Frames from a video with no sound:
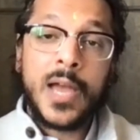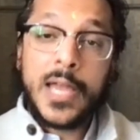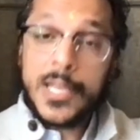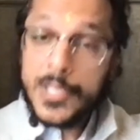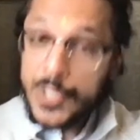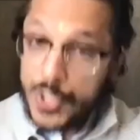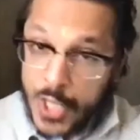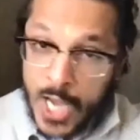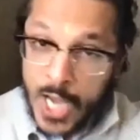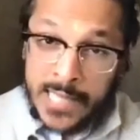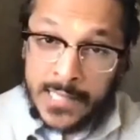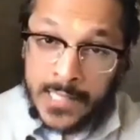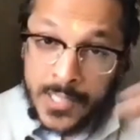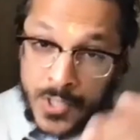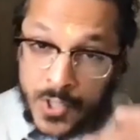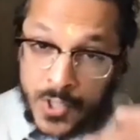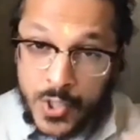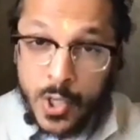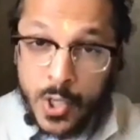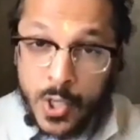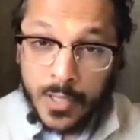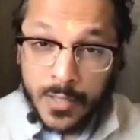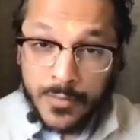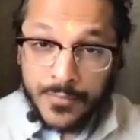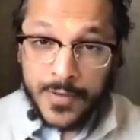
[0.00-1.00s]
I
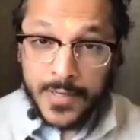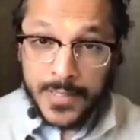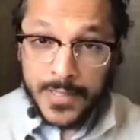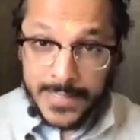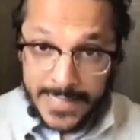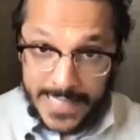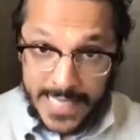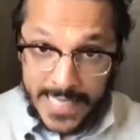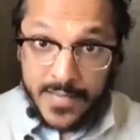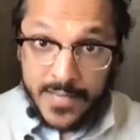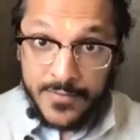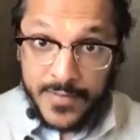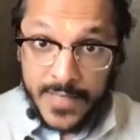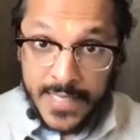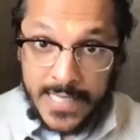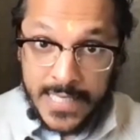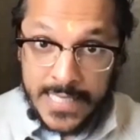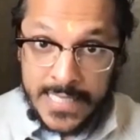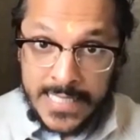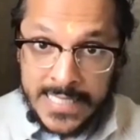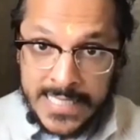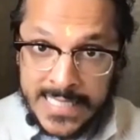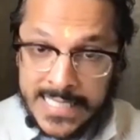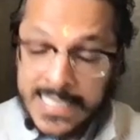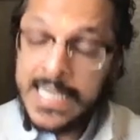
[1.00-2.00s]
challenged all of our
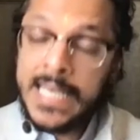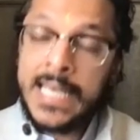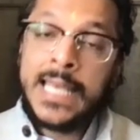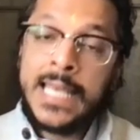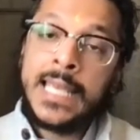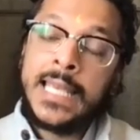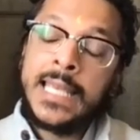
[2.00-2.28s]
devis